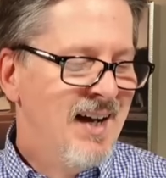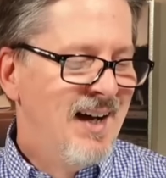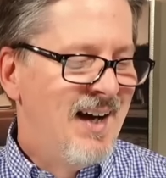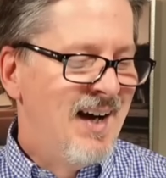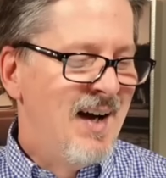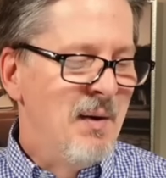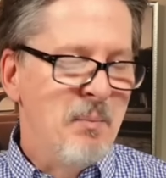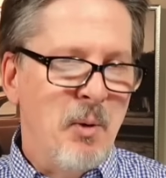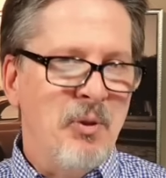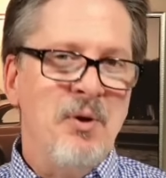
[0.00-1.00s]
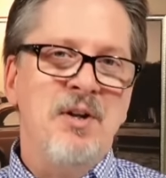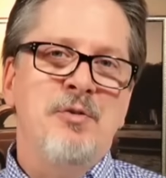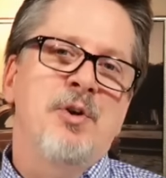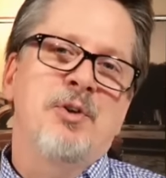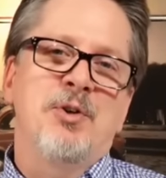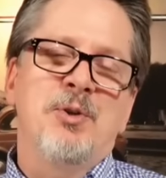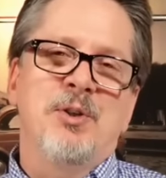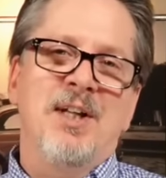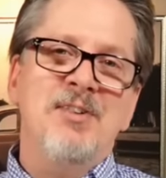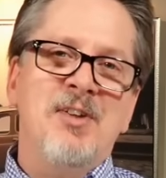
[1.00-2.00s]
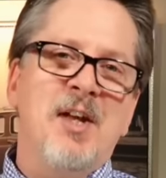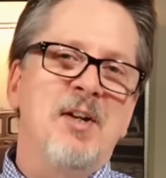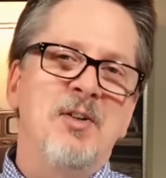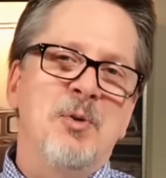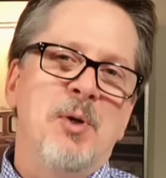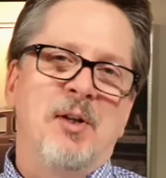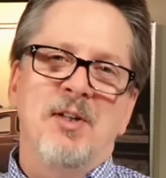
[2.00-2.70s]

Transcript: But without any further ado, let's get into it.